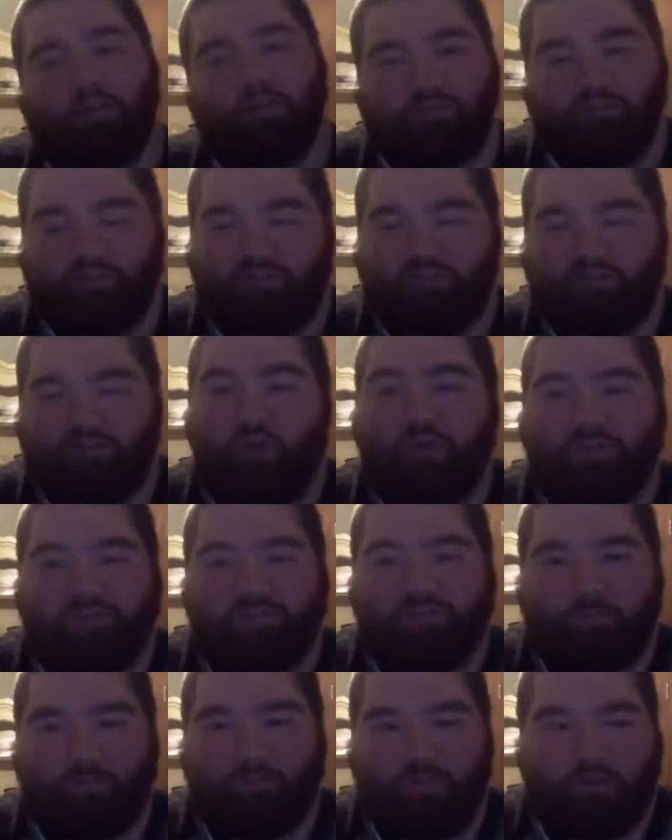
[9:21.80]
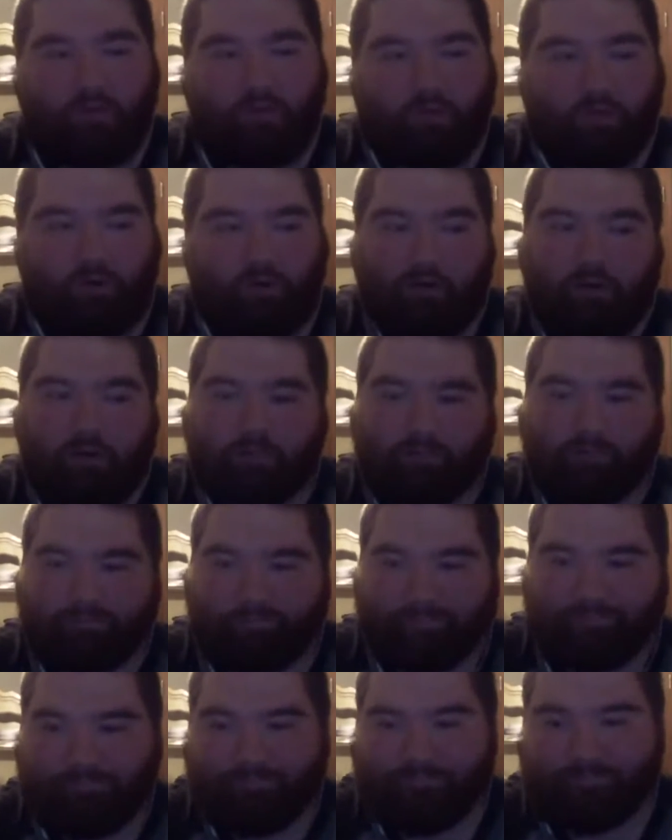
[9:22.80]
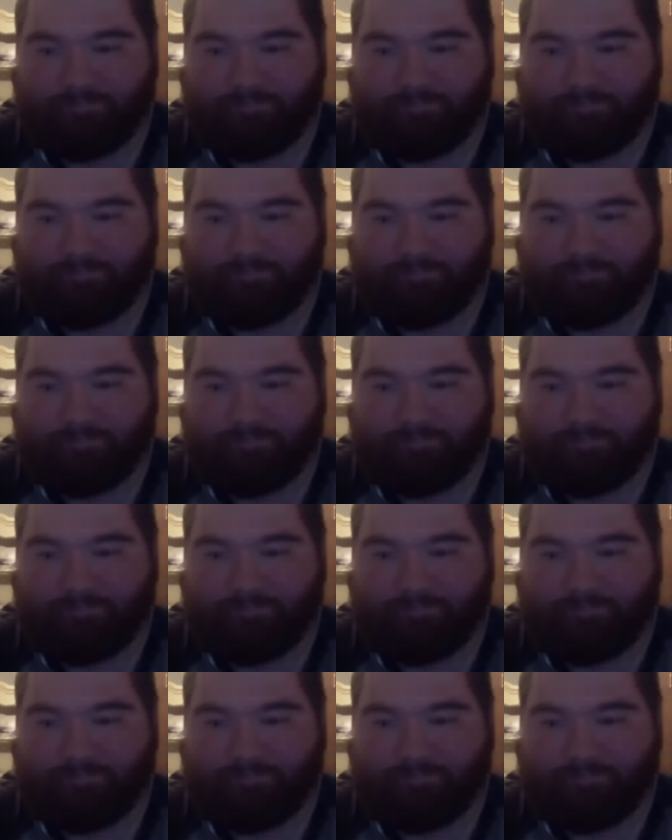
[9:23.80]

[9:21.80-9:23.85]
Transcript: There's just always something going on.